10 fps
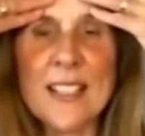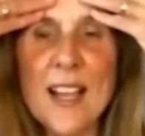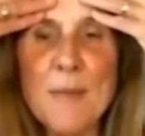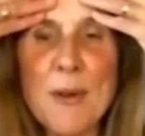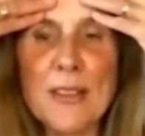
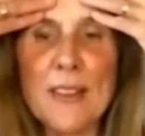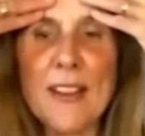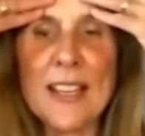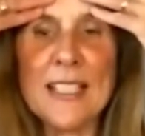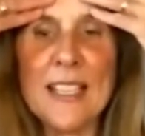come
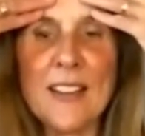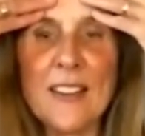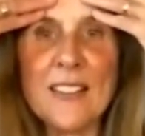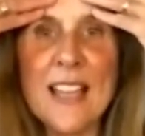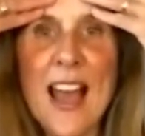online
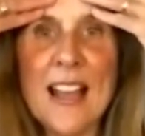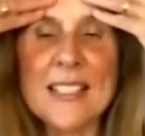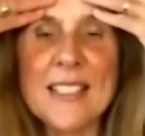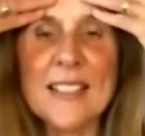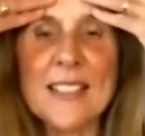here to
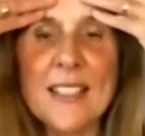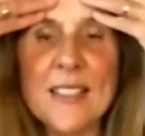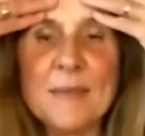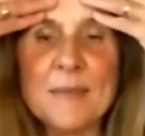access it.